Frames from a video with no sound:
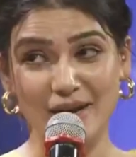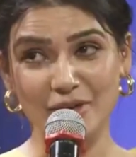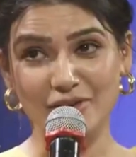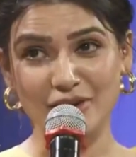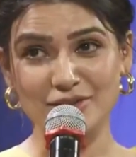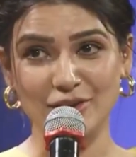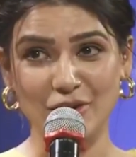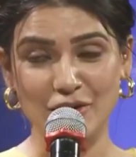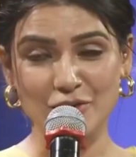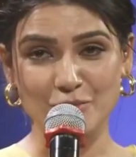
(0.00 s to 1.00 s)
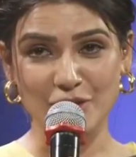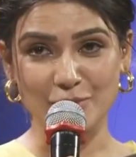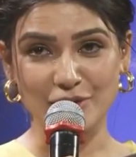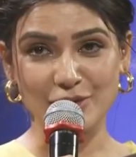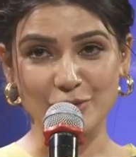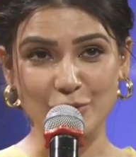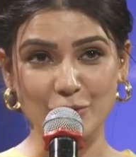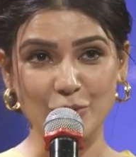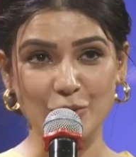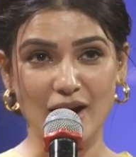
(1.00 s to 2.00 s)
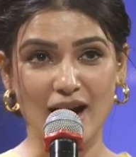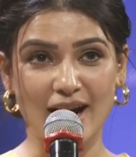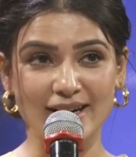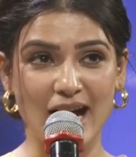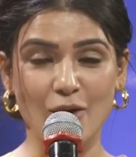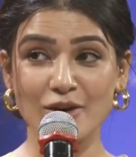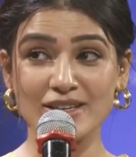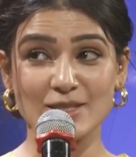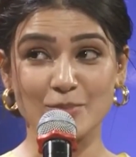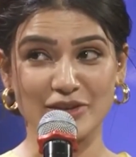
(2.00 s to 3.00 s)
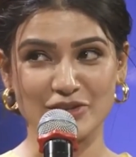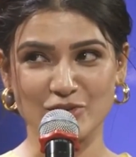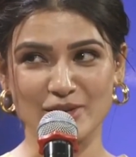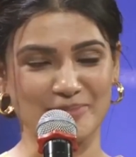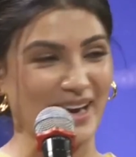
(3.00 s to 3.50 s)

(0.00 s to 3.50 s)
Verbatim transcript: come across a lot of people who are now on a spiritual